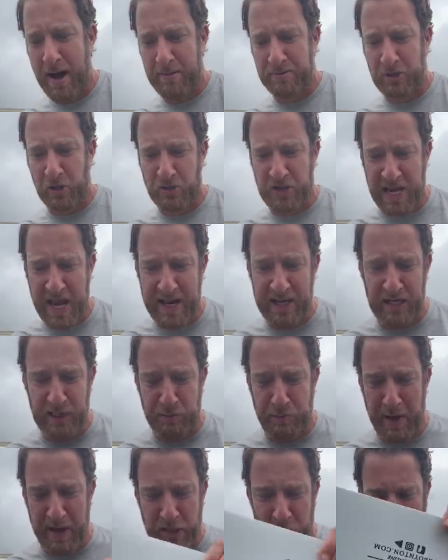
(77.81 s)
So Danny's
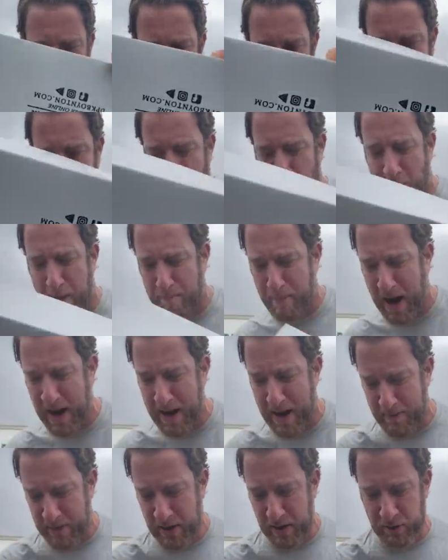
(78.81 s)
Pizza Kitchen, one bite,
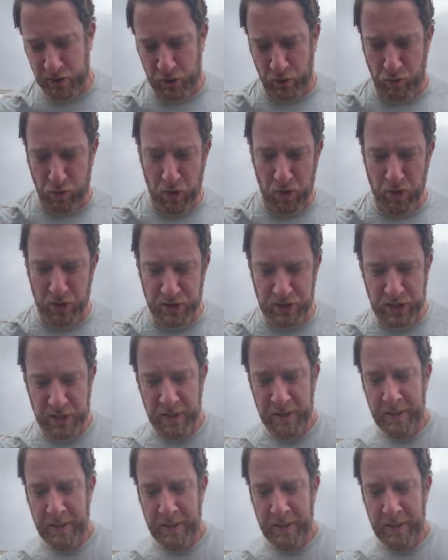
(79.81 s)
everyone knows the rules.